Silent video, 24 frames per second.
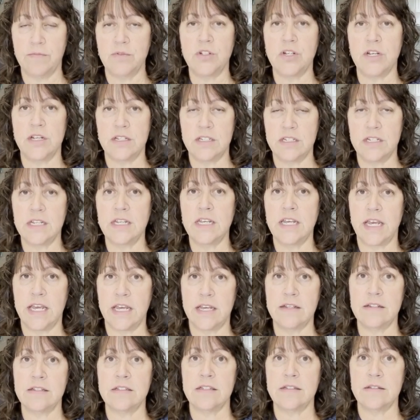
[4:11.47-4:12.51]
just in
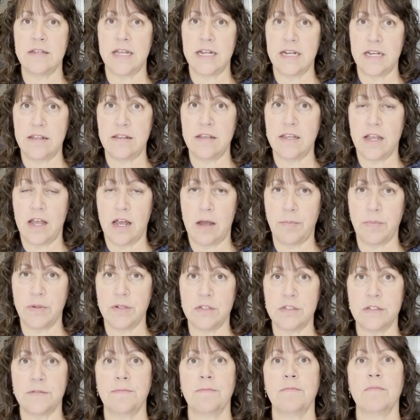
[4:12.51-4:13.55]
case anything
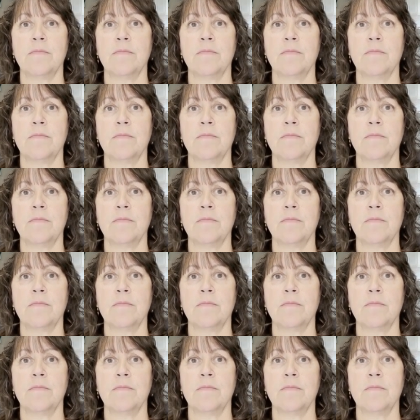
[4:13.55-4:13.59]
happens.